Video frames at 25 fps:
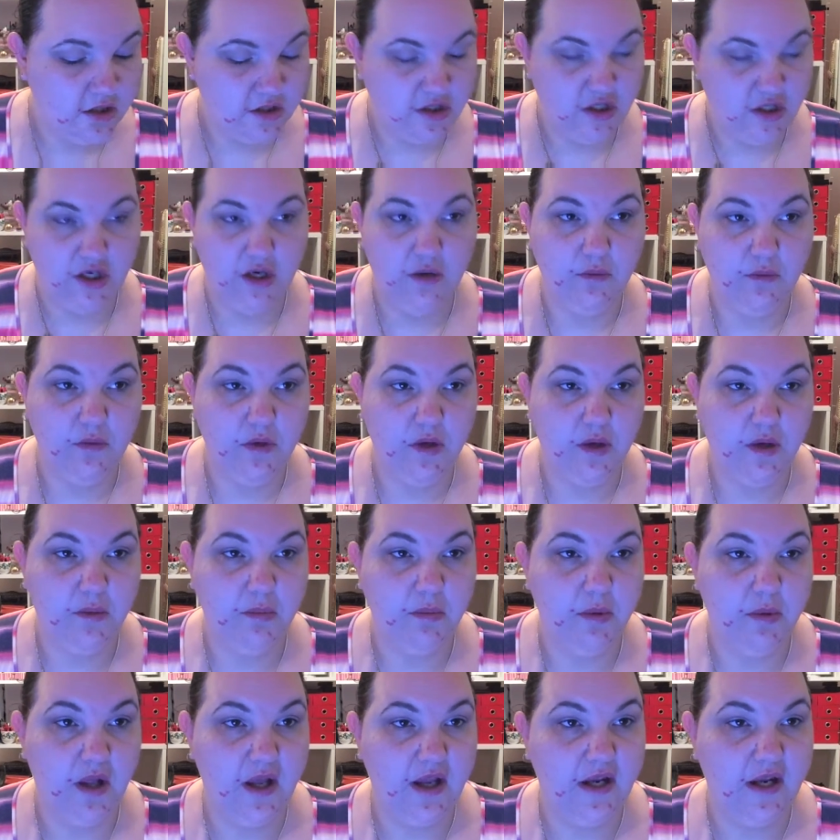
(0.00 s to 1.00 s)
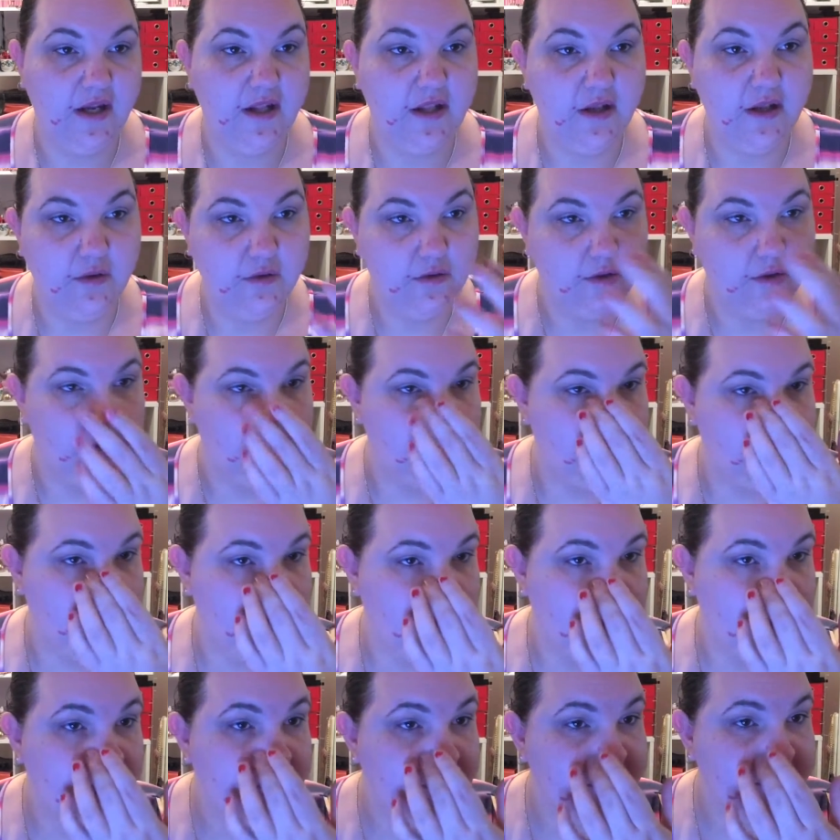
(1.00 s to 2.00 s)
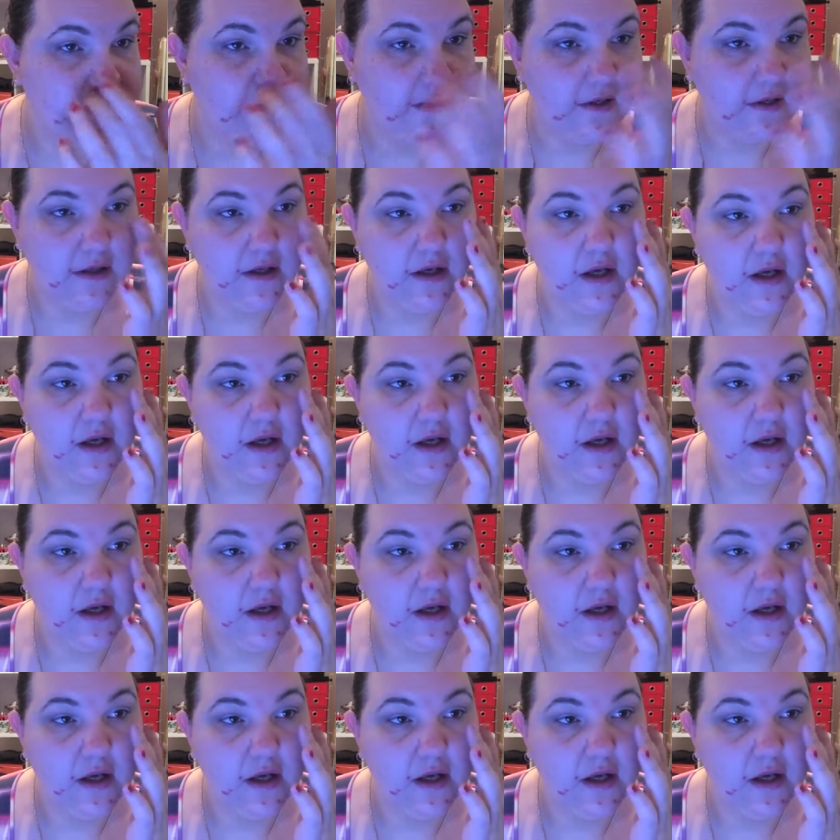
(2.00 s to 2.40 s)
So you don't want to apply anything on top of this.